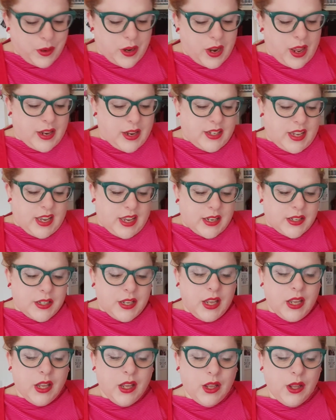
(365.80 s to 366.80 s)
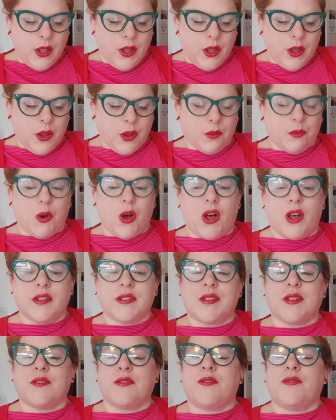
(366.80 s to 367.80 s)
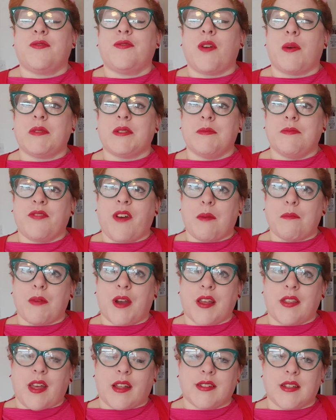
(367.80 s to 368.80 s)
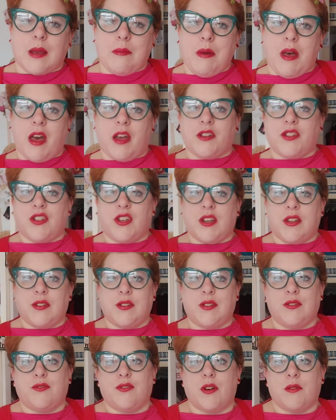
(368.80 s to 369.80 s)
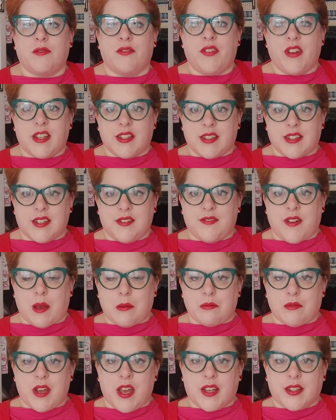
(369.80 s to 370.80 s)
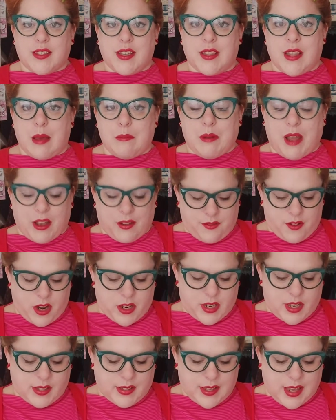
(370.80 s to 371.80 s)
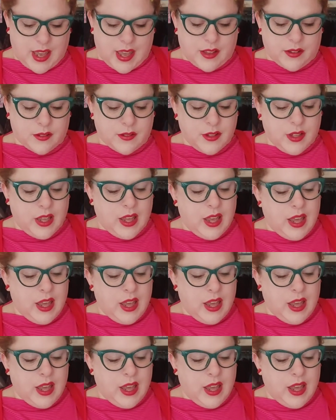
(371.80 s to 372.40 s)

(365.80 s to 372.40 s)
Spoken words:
one I did was from some fabric that I purchased from Felicity Fabrics in their Black Friday sale,